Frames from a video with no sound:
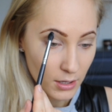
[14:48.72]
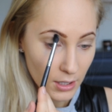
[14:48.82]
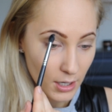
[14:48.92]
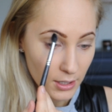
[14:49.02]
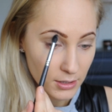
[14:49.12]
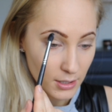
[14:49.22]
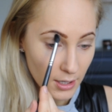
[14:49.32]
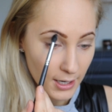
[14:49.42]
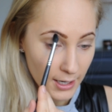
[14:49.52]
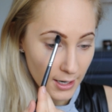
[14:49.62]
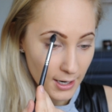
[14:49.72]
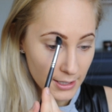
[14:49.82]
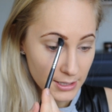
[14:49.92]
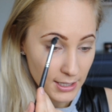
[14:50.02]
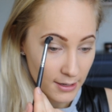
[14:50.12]
the under eye
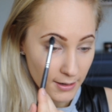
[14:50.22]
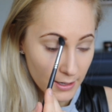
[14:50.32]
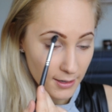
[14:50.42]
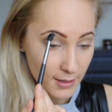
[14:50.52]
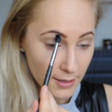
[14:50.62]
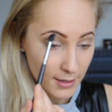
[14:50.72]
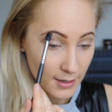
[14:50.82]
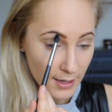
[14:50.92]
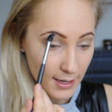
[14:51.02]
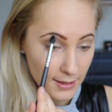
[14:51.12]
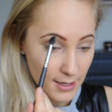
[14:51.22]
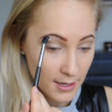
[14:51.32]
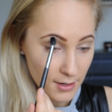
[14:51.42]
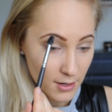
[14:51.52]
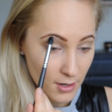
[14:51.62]
arched area, and
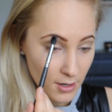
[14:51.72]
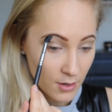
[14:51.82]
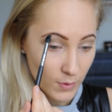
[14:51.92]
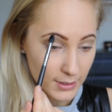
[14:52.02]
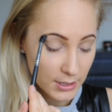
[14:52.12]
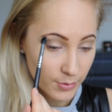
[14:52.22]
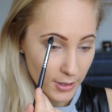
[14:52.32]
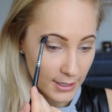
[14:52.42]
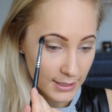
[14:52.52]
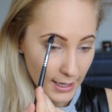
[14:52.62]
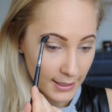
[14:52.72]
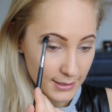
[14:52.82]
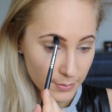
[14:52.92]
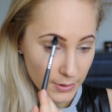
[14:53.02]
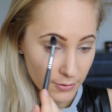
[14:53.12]
then once the product
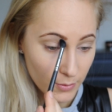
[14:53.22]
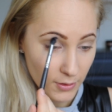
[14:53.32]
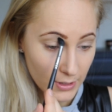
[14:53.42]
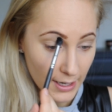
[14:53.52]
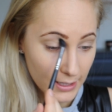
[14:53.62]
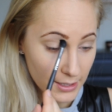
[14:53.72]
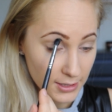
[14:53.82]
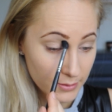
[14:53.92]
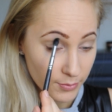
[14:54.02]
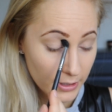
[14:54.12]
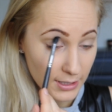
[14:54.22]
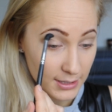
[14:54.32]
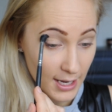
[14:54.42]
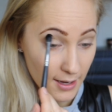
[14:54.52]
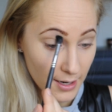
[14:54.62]
has been removed, I then just bring
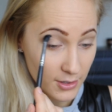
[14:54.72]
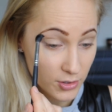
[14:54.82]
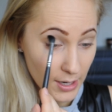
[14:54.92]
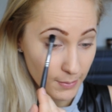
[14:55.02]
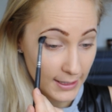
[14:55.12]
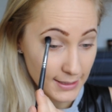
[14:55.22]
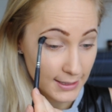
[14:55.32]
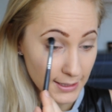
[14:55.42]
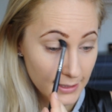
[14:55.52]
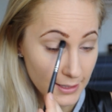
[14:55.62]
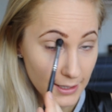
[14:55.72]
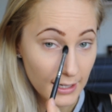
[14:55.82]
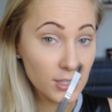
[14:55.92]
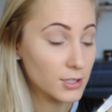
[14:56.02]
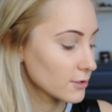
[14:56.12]
it down and try blending it
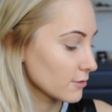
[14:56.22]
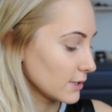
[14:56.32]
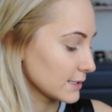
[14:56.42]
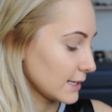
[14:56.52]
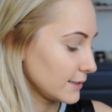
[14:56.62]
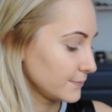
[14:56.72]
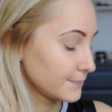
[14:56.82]
into the crease line.